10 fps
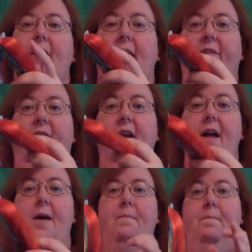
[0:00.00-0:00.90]
does
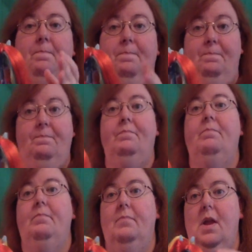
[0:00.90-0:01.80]
come
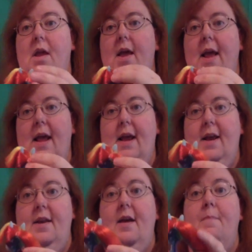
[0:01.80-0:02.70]

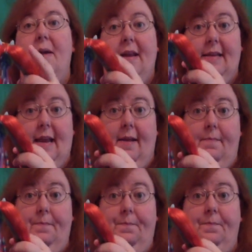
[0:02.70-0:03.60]
in a pigtail.
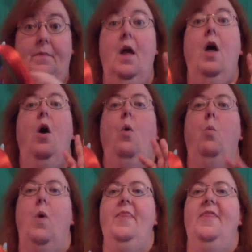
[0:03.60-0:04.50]

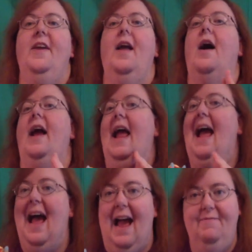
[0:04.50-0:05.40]
One thing I
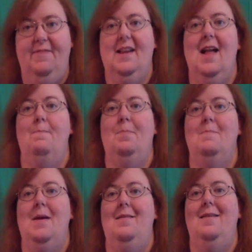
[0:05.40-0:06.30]
have to
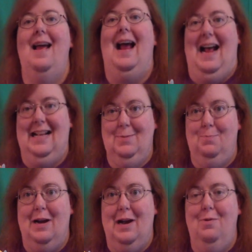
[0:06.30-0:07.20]
compliment
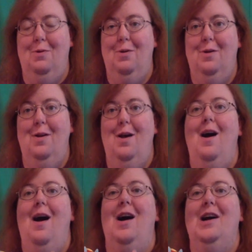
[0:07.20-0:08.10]
Hasbro
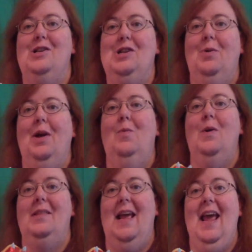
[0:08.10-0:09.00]
on doing
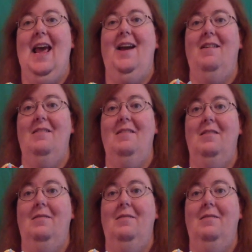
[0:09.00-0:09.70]
with the hair